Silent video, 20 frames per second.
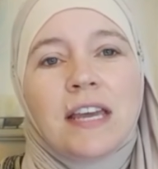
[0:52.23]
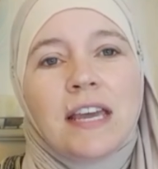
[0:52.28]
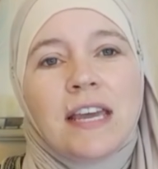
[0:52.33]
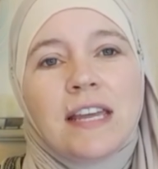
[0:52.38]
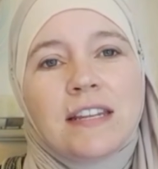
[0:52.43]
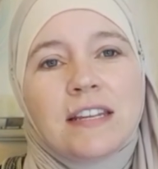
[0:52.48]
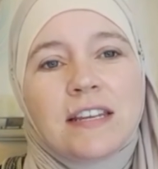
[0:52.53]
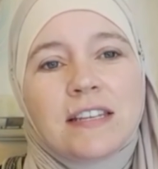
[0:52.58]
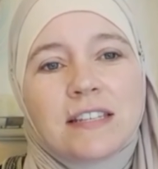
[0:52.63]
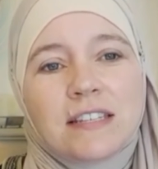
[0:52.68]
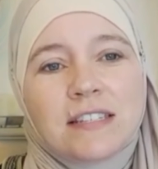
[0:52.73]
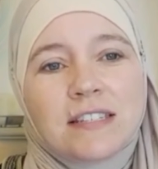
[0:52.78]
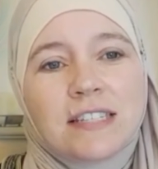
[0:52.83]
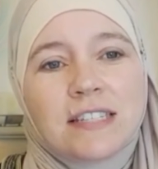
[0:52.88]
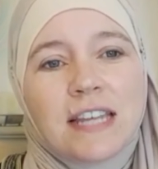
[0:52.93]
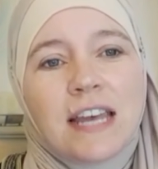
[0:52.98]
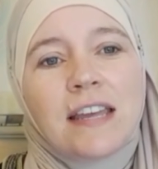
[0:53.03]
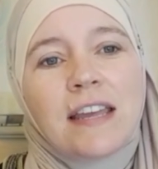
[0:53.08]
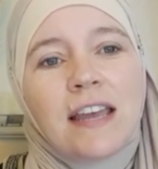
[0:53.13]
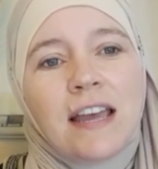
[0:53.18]
In a
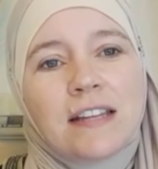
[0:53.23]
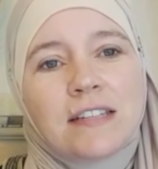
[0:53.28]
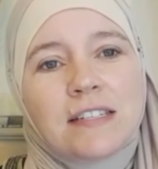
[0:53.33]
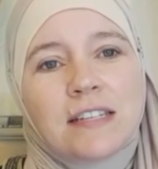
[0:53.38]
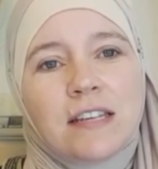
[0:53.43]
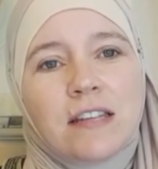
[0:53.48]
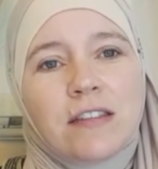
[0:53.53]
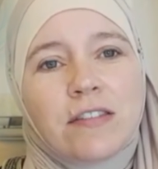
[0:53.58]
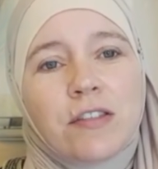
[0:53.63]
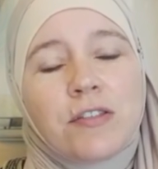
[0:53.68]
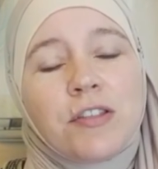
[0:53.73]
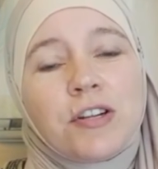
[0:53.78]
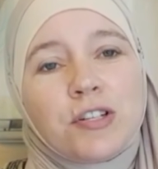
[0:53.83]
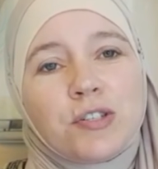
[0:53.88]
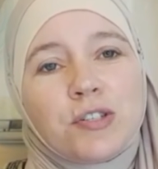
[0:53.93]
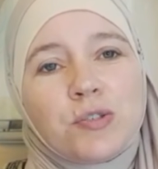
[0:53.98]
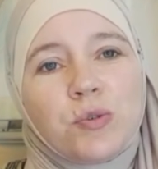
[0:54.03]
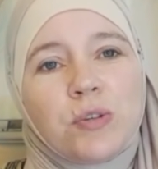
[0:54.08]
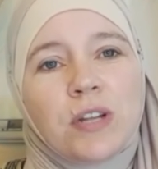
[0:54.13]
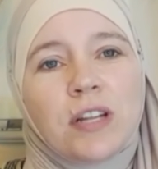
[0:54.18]
Sahih Hadith, the
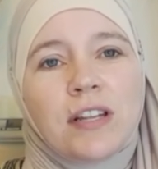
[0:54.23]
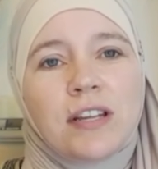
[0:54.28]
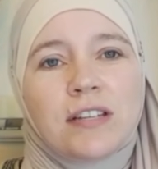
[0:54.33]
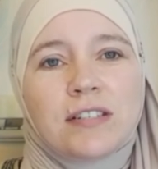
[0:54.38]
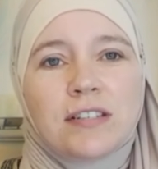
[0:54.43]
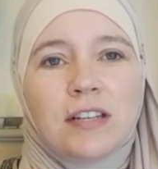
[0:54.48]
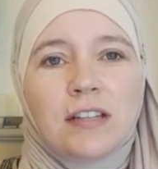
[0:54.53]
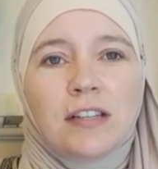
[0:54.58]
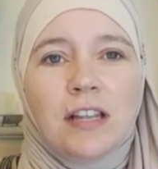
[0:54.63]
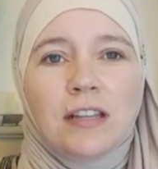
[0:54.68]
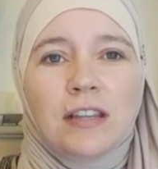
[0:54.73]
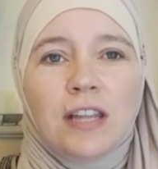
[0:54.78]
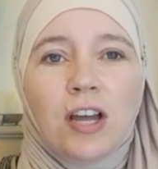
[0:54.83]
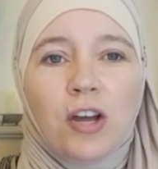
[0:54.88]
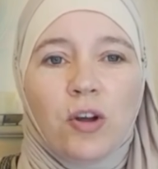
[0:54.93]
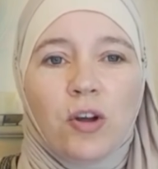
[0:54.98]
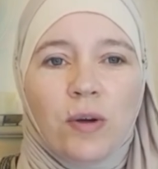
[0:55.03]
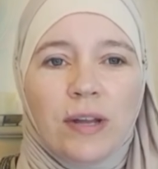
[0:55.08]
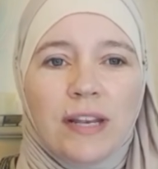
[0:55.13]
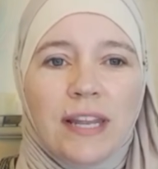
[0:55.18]

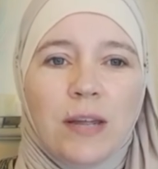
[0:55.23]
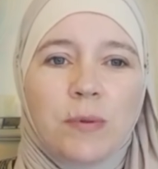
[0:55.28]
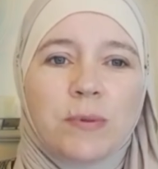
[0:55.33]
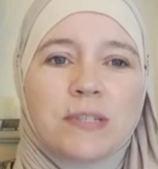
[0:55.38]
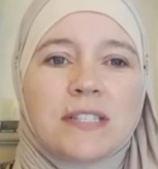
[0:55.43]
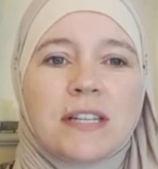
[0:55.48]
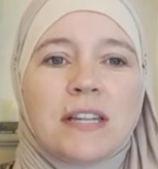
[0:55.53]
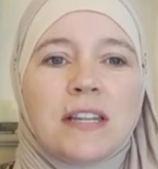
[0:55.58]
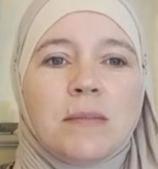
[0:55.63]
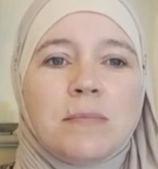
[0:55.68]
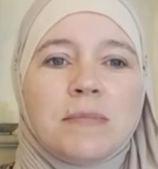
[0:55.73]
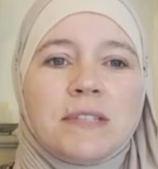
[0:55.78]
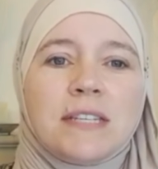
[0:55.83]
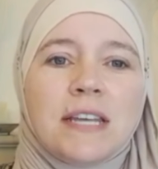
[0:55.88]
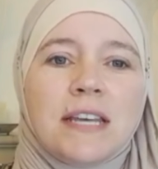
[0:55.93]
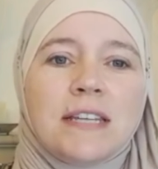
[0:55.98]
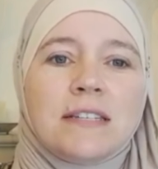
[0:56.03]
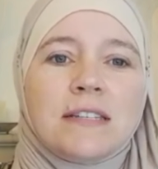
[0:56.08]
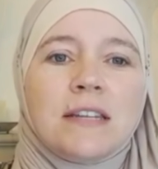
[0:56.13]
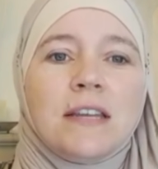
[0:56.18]
Rasulullah
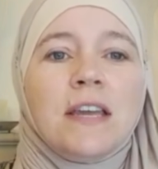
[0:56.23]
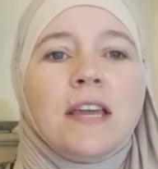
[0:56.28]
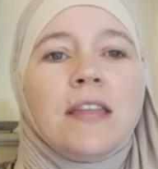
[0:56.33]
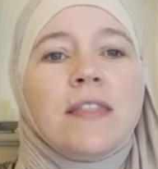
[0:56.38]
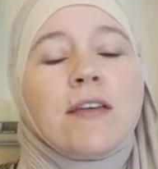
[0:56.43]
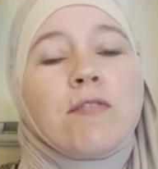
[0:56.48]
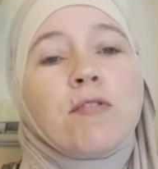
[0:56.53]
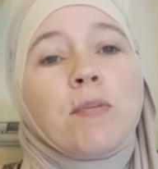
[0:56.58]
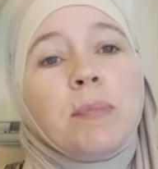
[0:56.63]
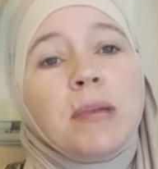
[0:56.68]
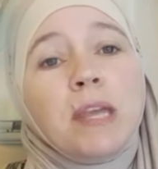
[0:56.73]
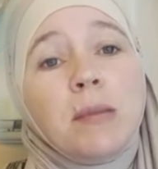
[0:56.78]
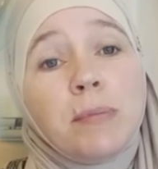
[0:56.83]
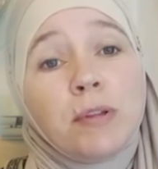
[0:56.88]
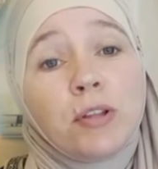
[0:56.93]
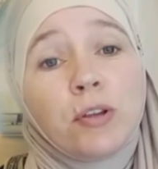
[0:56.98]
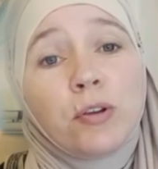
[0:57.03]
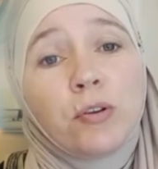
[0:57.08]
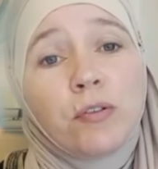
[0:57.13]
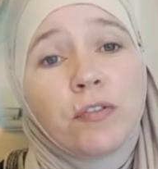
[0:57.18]
says there are
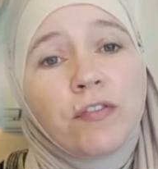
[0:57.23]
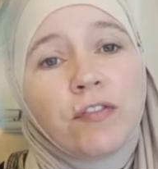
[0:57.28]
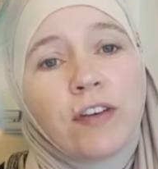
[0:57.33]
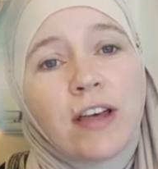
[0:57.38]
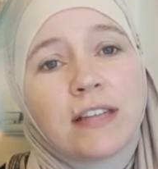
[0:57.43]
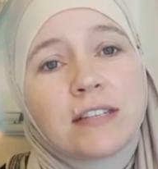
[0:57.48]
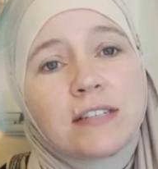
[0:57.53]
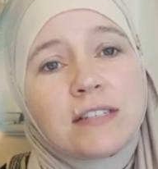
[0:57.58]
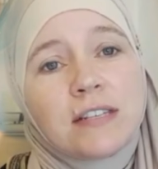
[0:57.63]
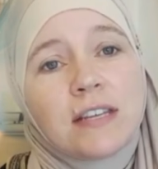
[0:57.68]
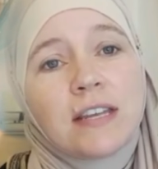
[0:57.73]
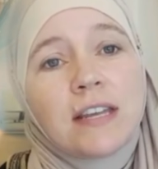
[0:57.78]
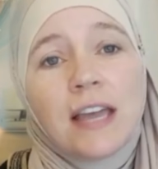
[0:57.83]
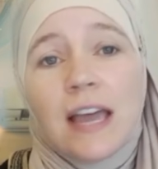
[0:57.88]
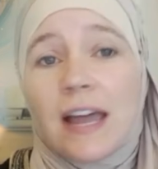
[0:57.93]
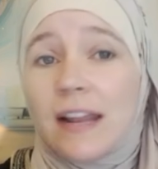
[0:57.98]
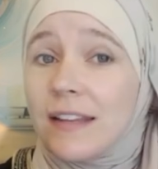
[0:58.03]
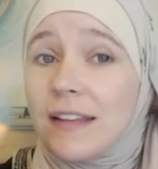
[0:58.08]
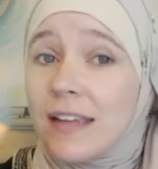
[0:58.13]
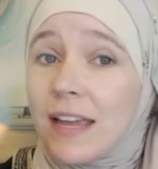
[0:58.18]
people who fast
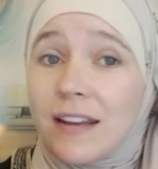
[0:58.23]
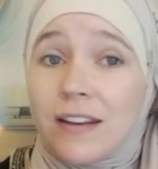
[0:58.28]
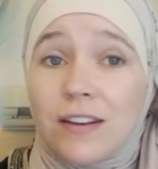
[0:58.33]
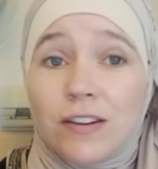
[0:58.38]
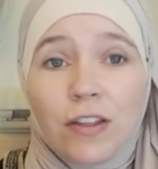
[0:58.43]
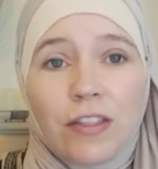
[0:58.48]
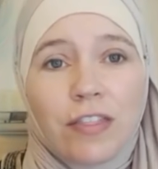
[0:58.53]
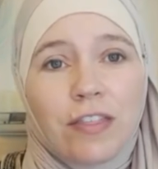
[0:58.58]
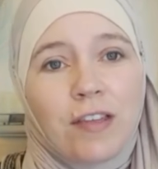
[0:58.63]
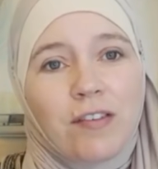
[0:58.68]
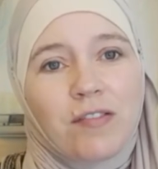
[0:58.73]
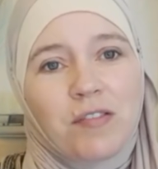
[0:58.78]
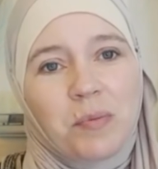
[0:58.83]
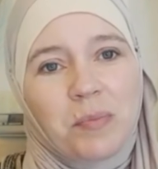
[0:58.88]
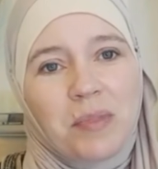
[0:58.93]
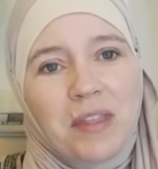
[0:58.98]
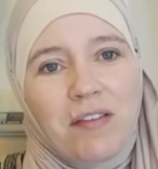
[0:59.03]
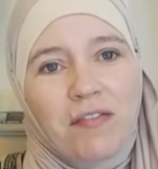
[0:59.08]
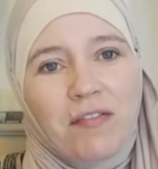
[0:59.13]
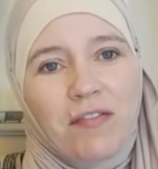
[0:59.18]
and get nothing from
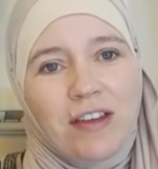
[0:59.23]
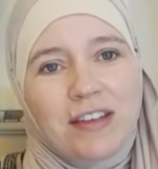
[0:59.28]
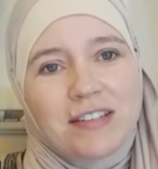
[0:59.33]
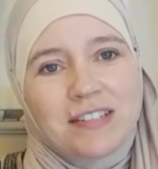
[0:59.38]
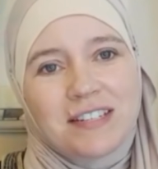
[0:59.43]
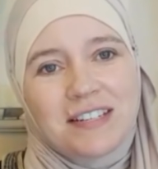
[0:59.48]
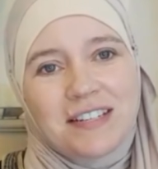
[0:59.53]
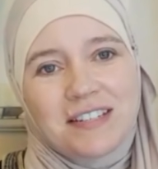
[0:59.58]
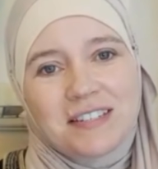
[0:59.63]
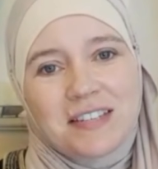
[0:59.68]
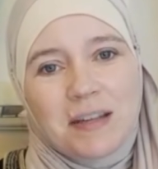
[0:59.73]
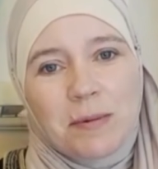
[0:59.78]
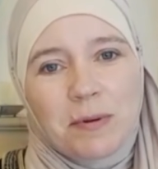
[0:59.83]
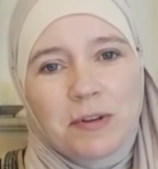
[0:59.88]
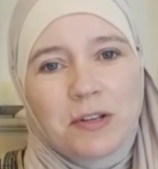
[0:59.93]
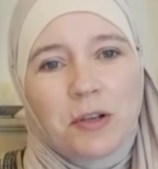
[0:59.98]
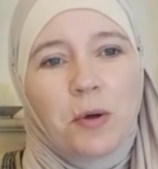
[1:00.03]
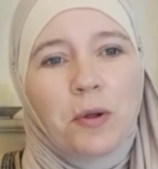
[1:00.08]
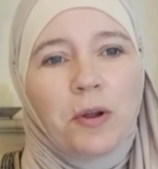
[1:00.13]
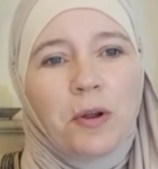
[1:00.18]
their fast
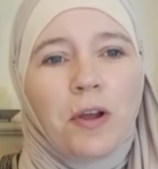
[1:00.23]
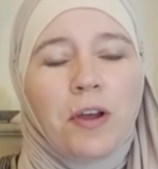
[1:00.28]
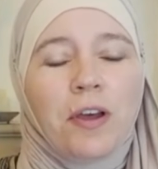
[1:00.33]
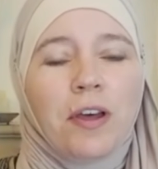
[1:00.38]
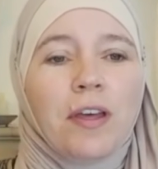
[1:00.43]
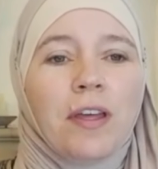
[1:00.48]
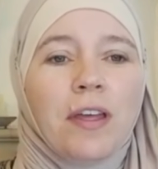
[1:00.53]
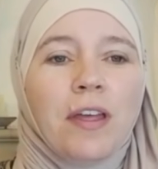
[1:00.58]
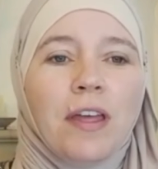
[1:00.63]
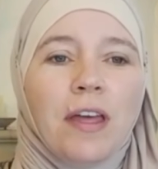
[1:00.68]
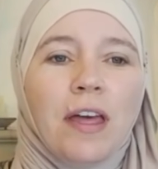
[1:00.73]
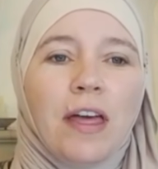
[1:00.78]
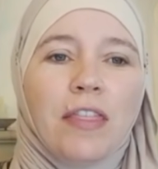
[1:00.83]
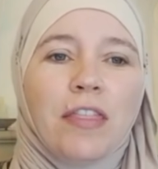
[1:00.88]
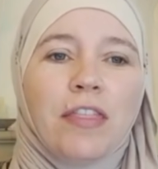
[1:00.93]
except hunger and